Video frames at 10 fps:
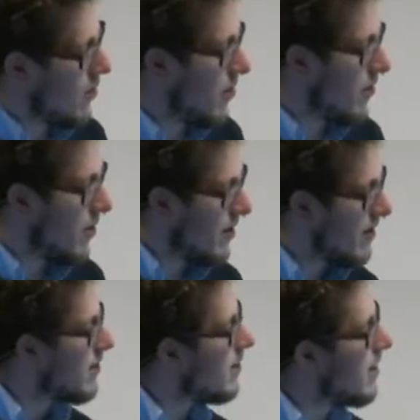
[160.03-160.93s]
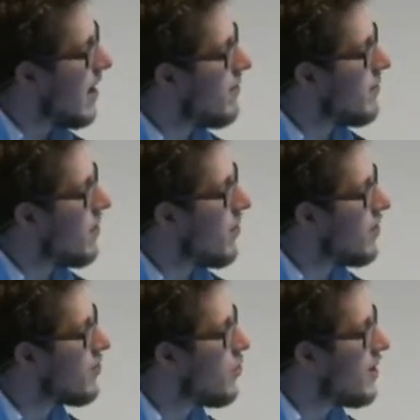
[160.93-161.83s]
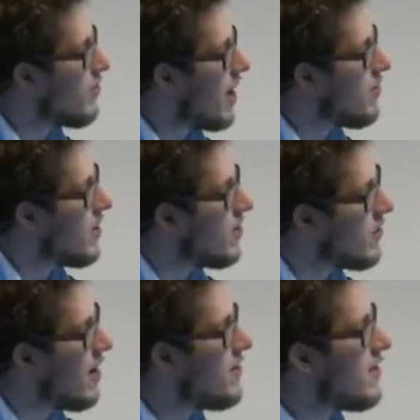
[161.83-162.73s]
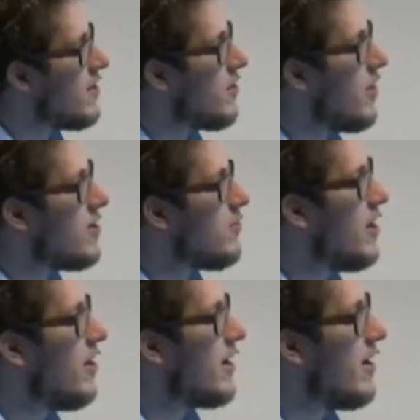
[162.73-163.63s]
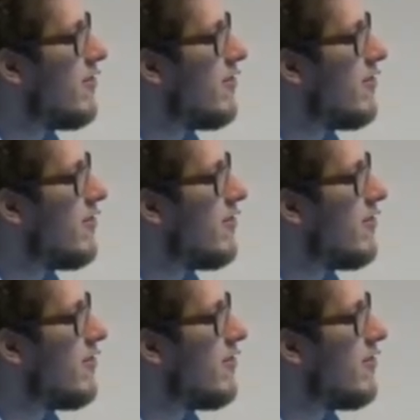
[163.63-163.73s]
or around 2 weeks back, because you have this incubation period